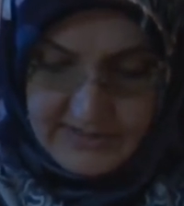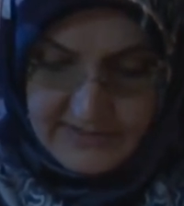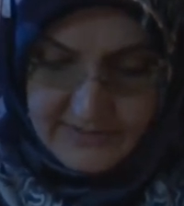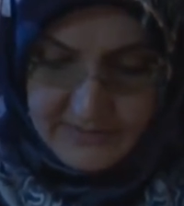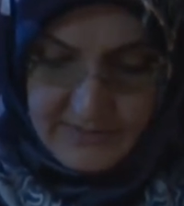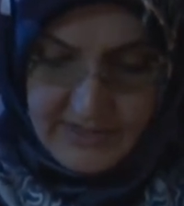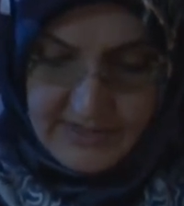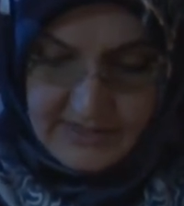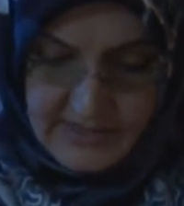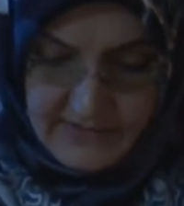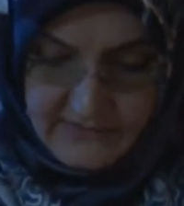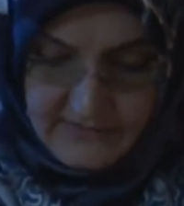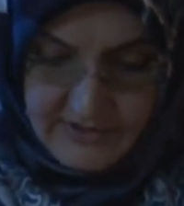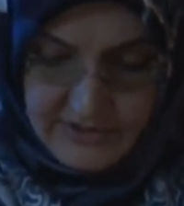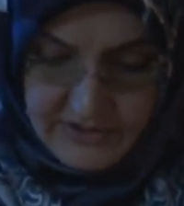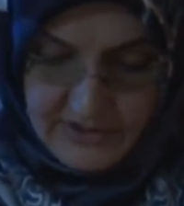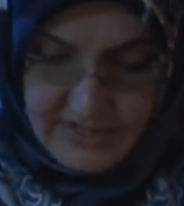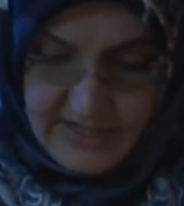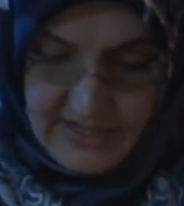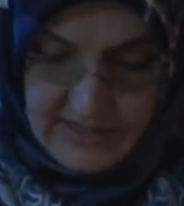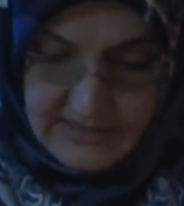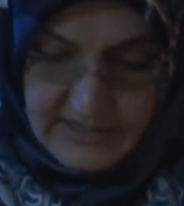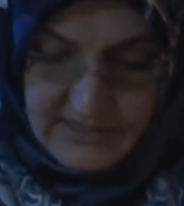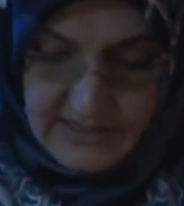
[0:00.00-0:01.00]
manevi
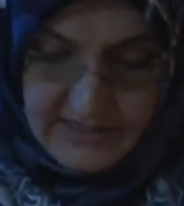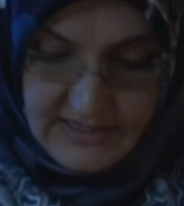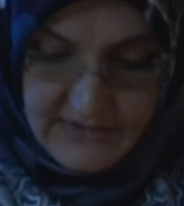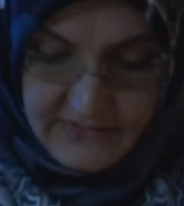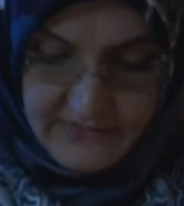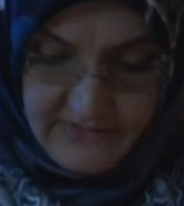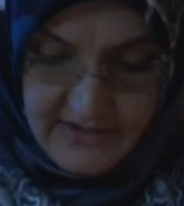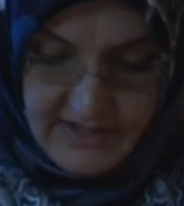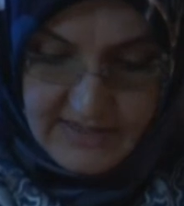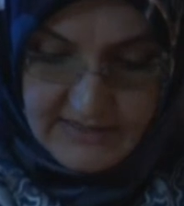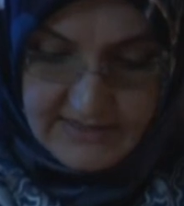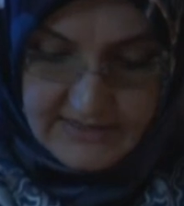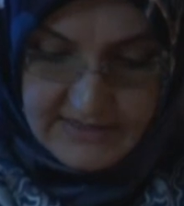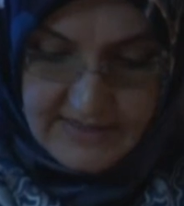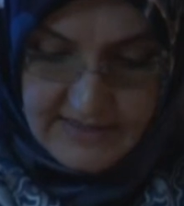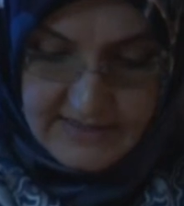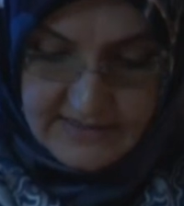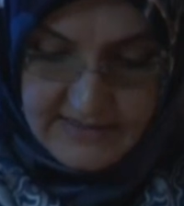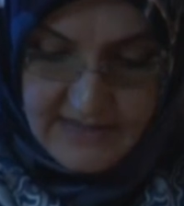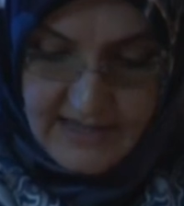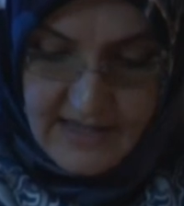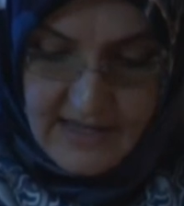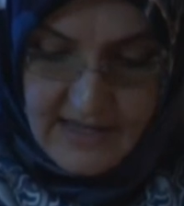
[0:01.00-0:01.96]
jihad. He defines that